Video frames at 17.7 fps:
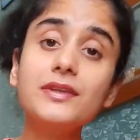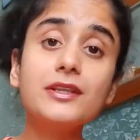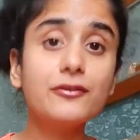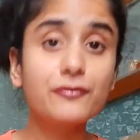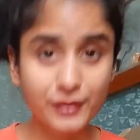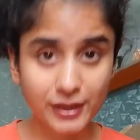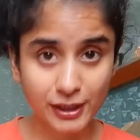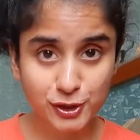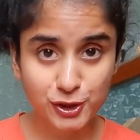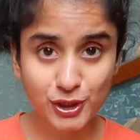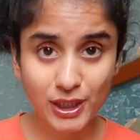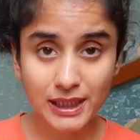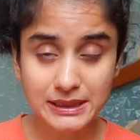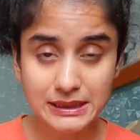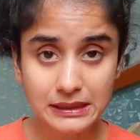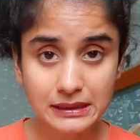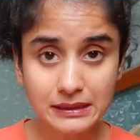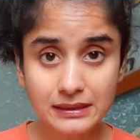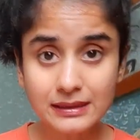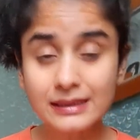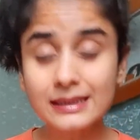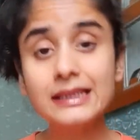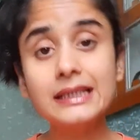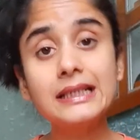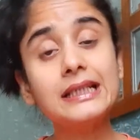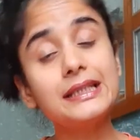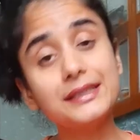Vrikshasana,
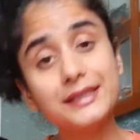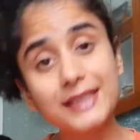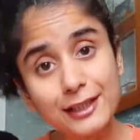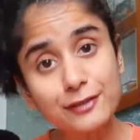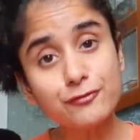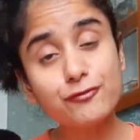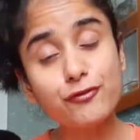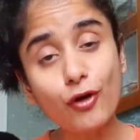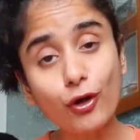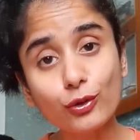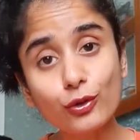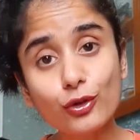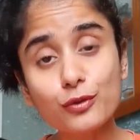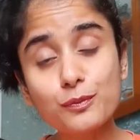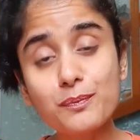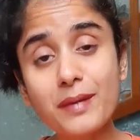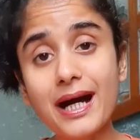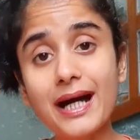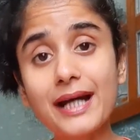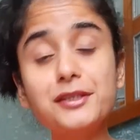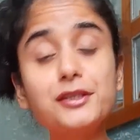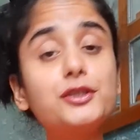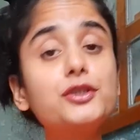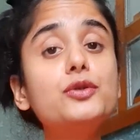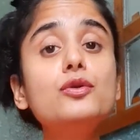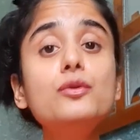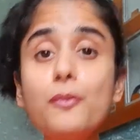then followed by the
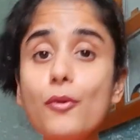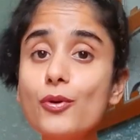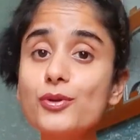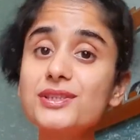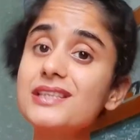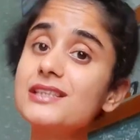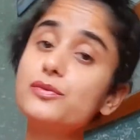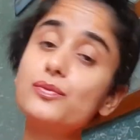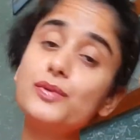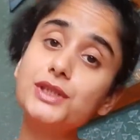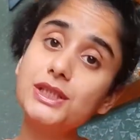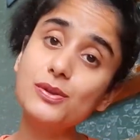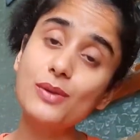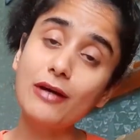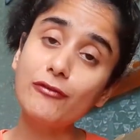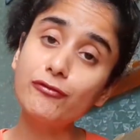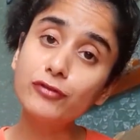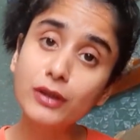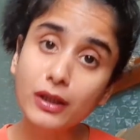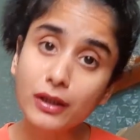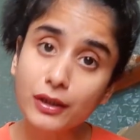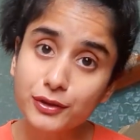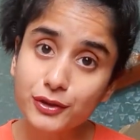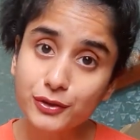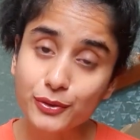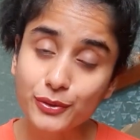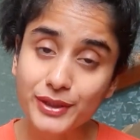two poses which you have
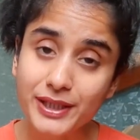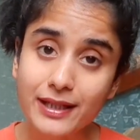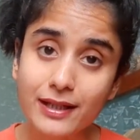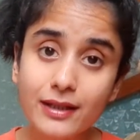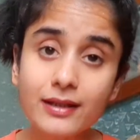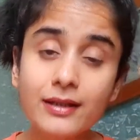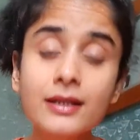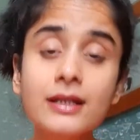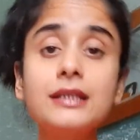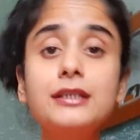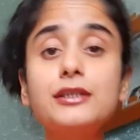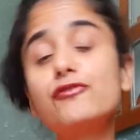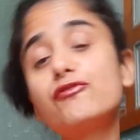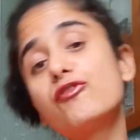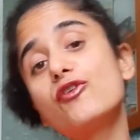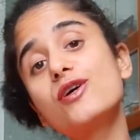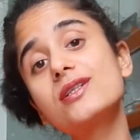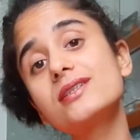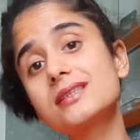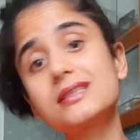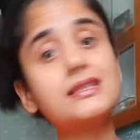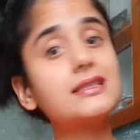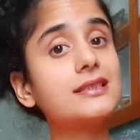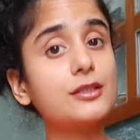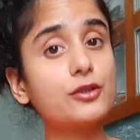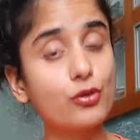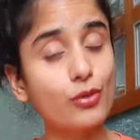learned today. The first is
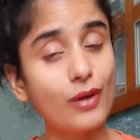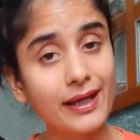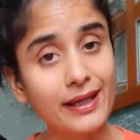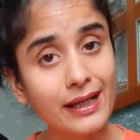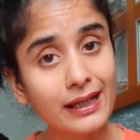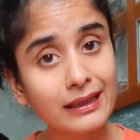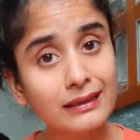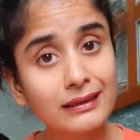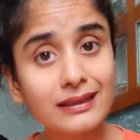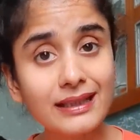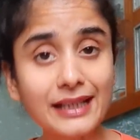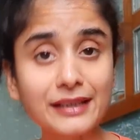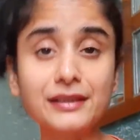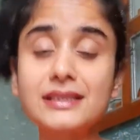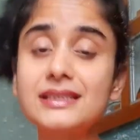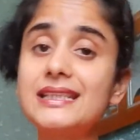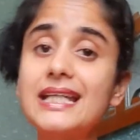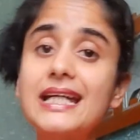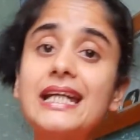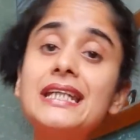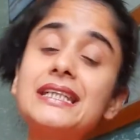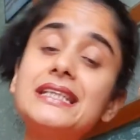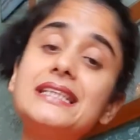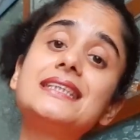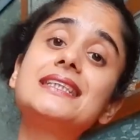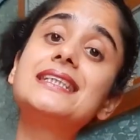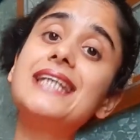the triangle and the second
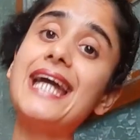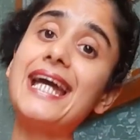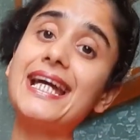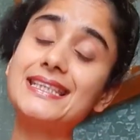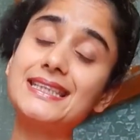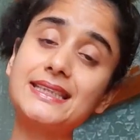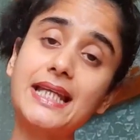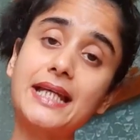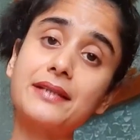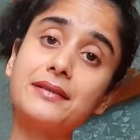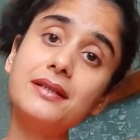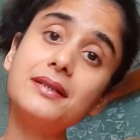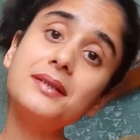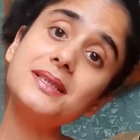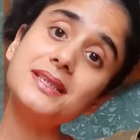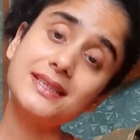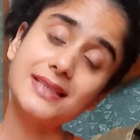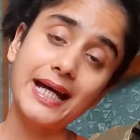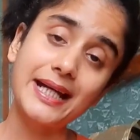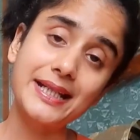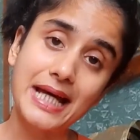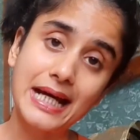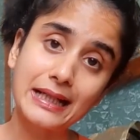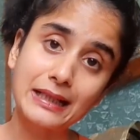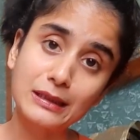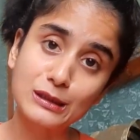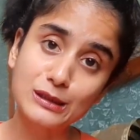is the extended side
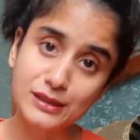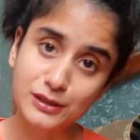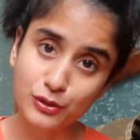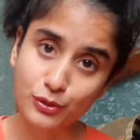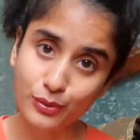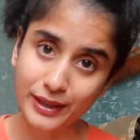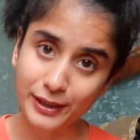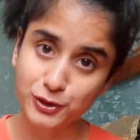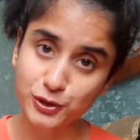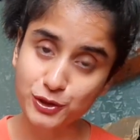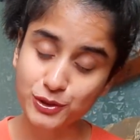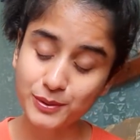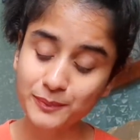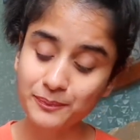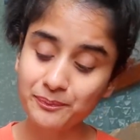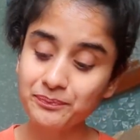angle stretch.